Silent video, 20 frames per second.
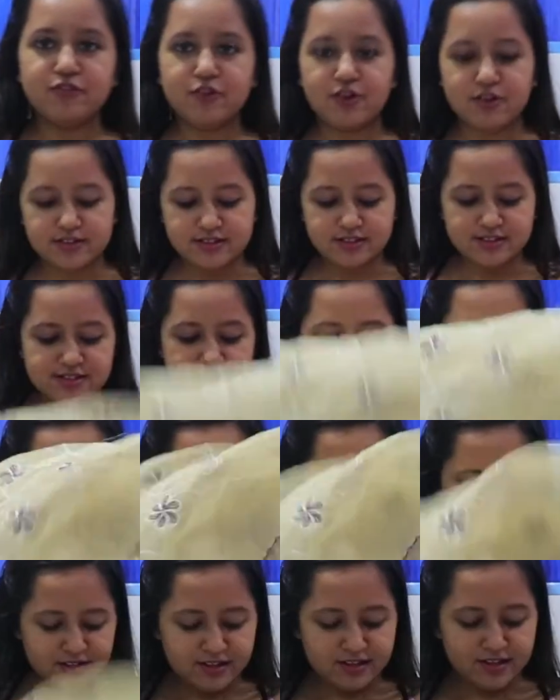for this I'll
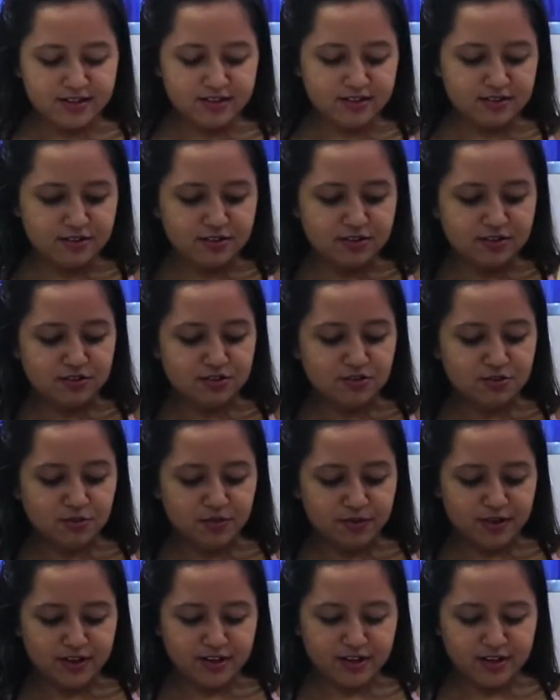be taking this
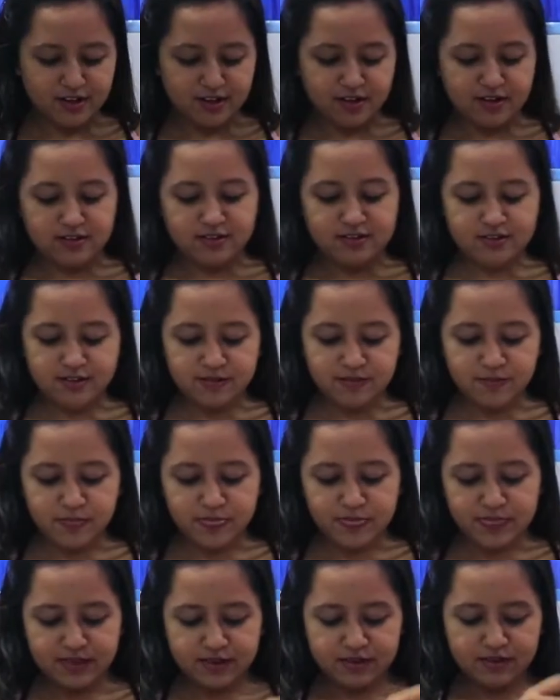dupatta.
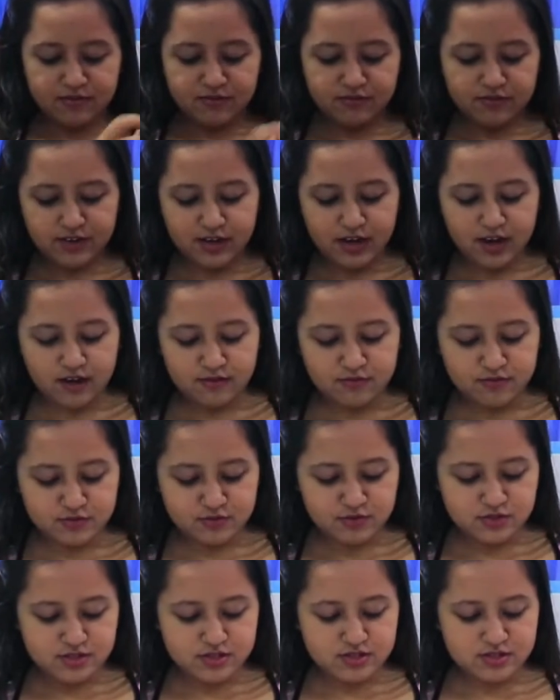We have
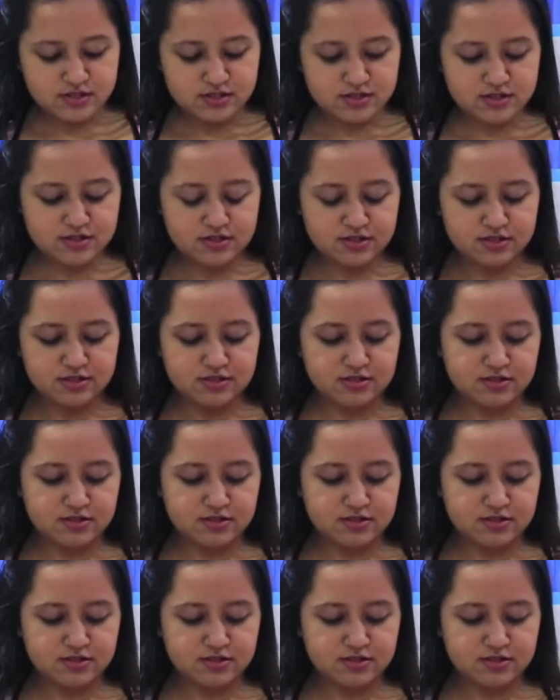to just